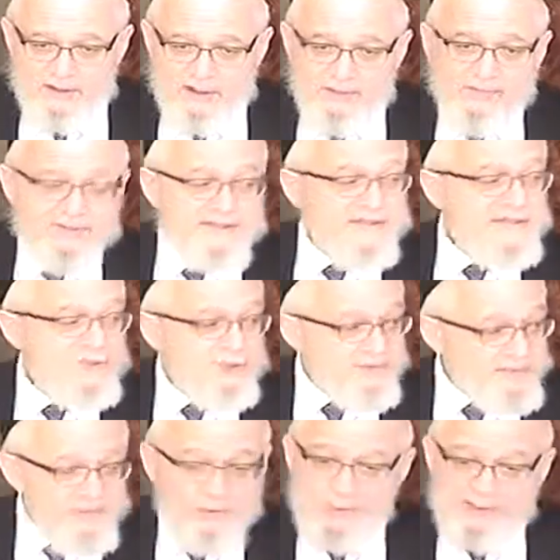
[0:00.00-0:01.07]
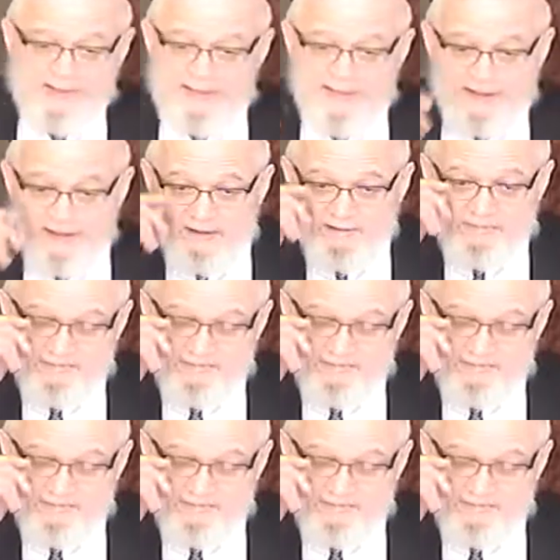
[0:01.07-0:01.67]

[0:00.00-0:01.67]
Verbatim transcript: But since it was before Sinai,